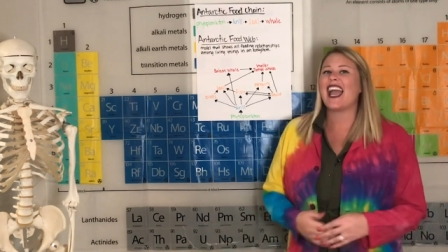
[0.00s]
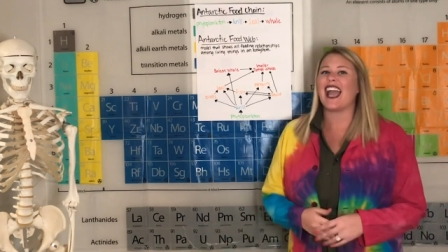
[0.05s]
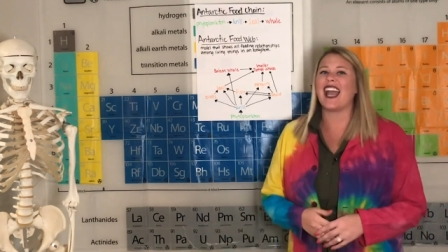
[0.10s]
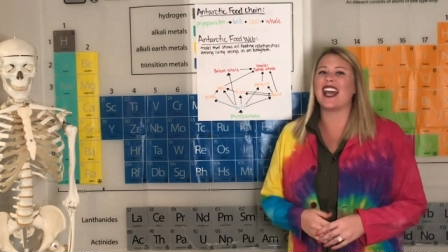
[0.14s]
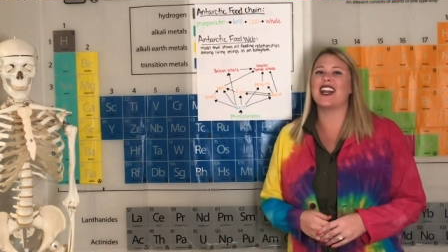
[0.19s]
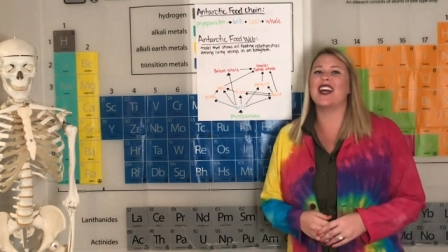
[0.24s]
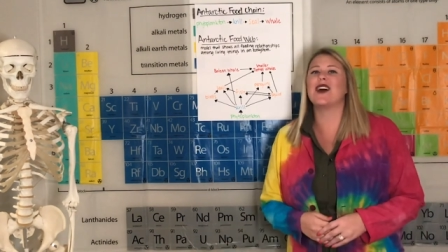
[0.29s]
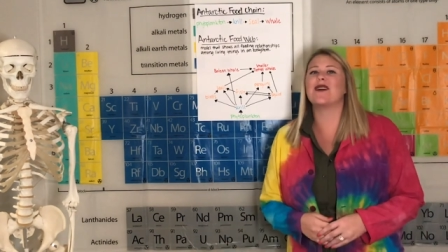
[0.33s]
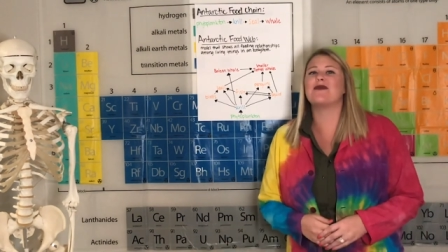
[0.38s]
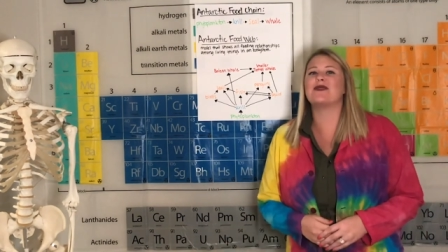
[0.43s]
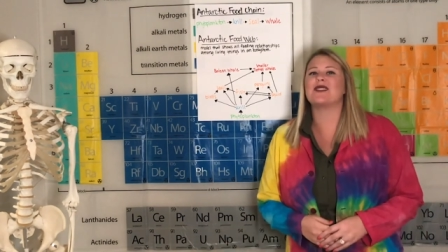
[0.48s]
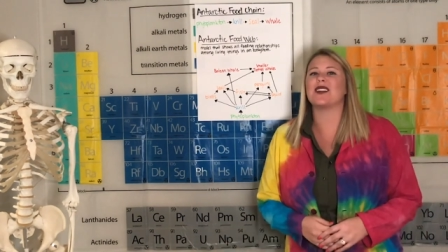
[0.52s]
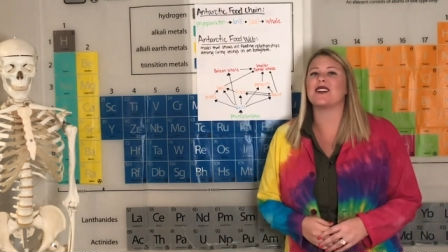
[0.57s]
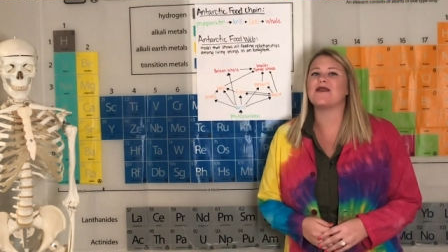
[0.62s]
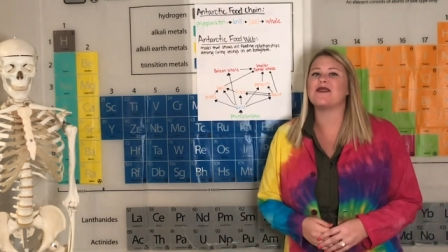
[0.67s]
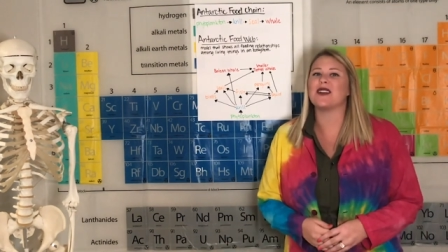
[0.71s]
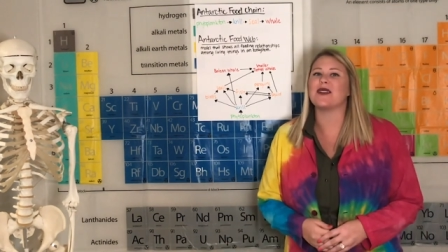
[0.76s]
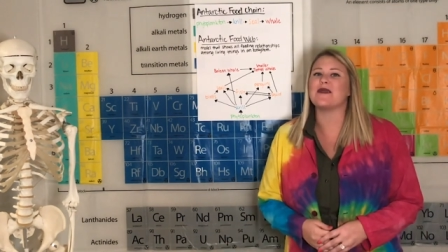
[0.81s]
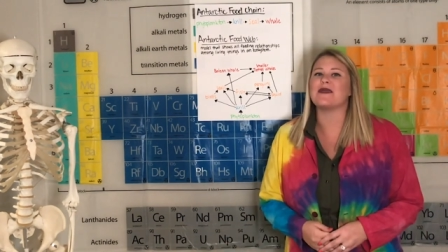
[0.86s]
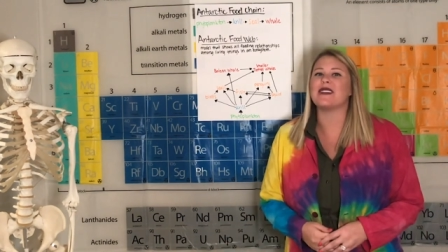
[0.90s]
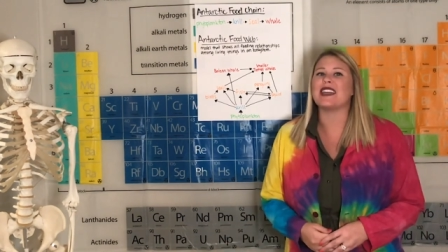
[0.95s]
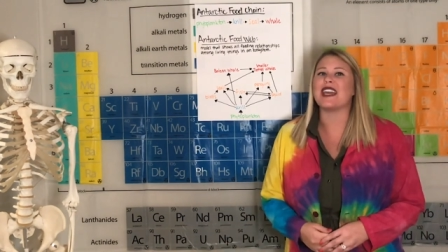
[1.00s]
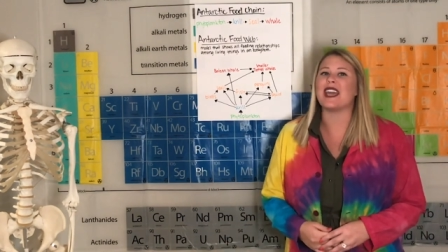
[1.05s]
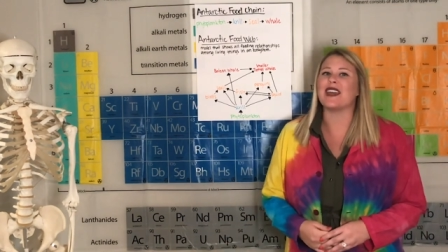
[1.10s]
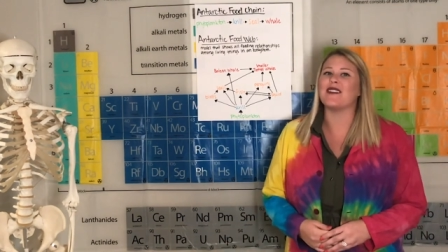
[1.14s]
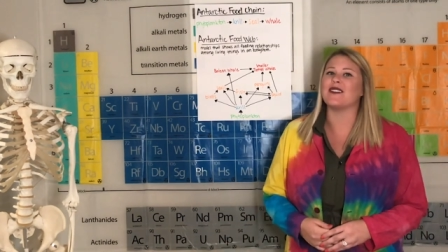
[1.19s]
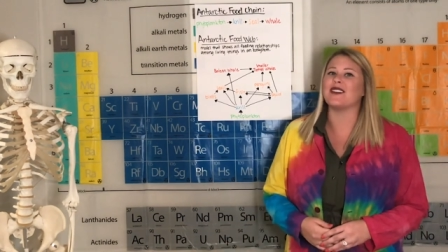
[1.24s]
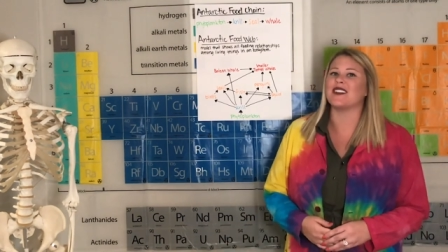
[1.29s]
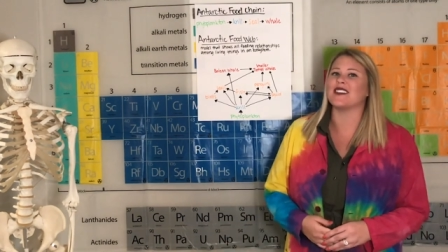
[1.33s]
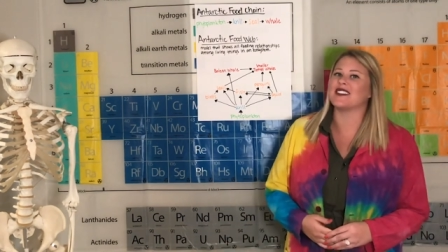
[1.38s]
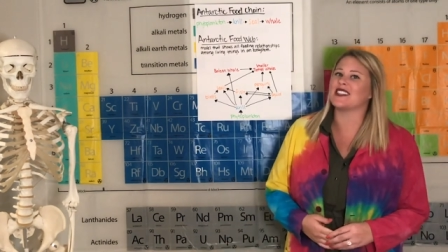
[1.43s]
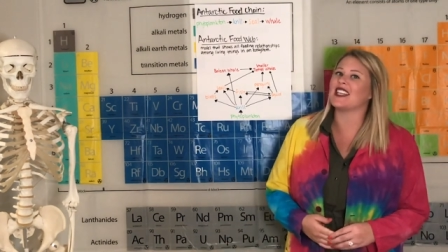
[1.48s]
and observe their
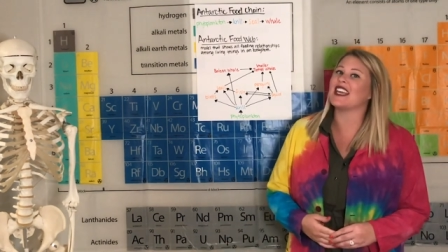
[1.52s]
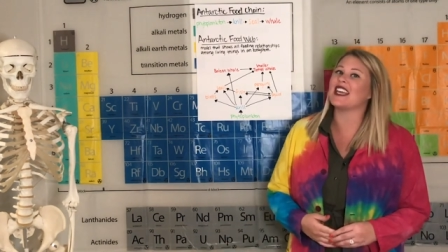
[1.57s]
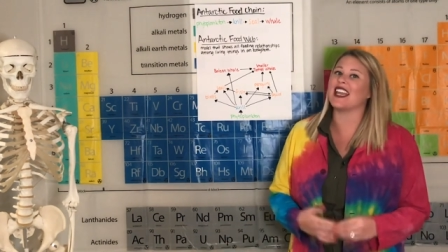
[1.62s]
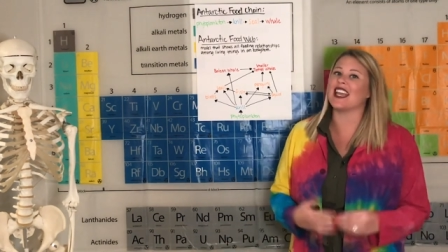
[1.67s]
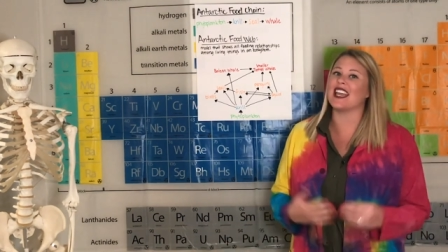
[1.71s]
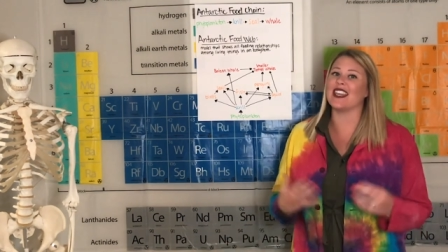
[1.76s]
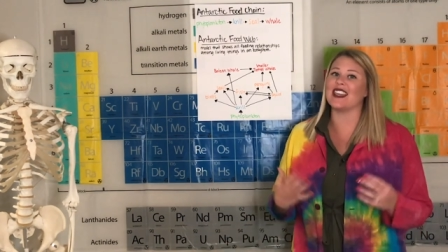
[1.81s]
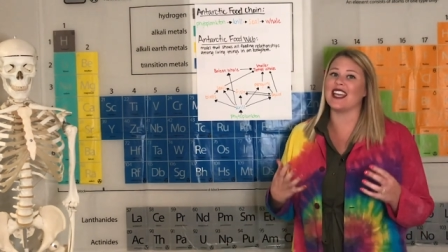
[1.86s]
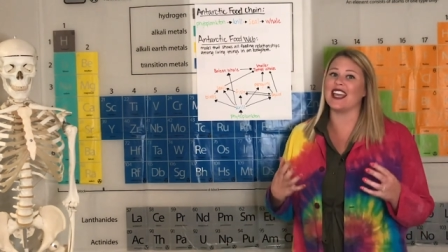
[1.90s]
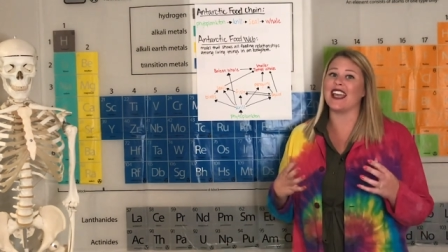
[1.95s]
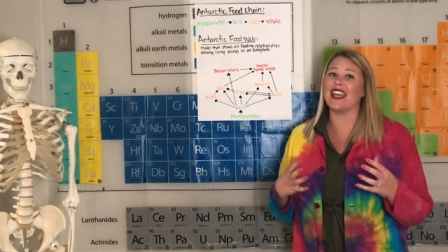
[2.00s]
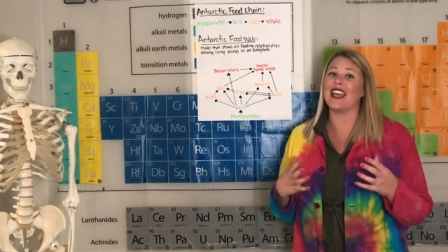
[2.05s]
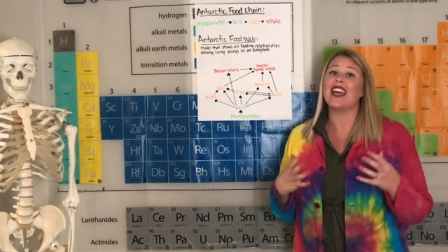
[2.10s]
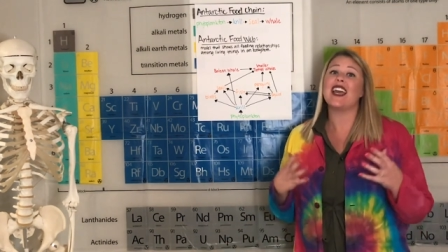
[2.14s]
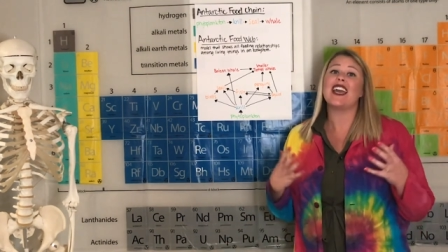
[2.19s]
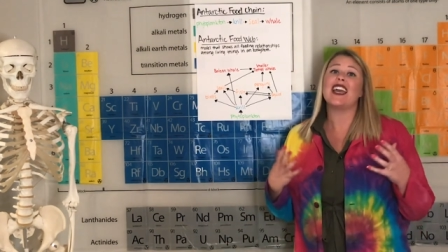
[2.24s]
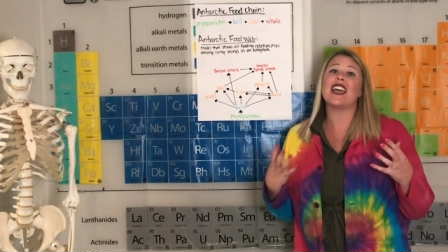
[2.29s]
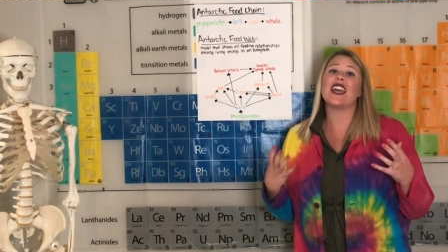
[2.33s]
behaviors in the